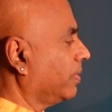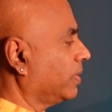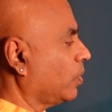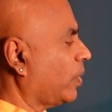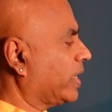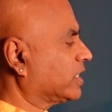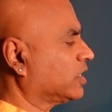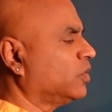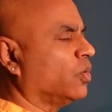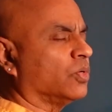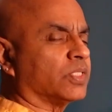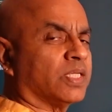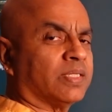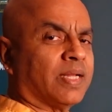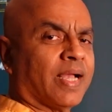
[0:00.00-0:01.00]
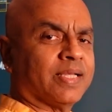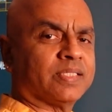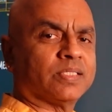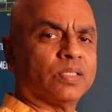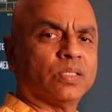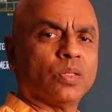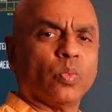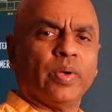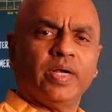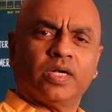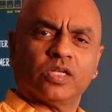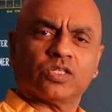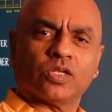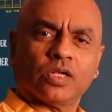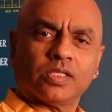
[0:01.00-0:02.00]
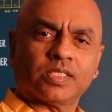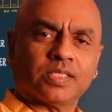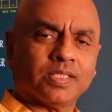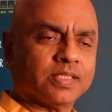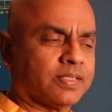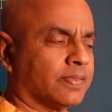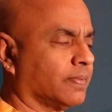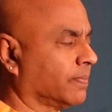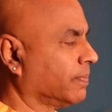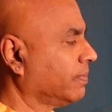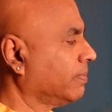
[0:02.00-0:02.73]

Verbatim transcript: The West knows it as the winter solstice.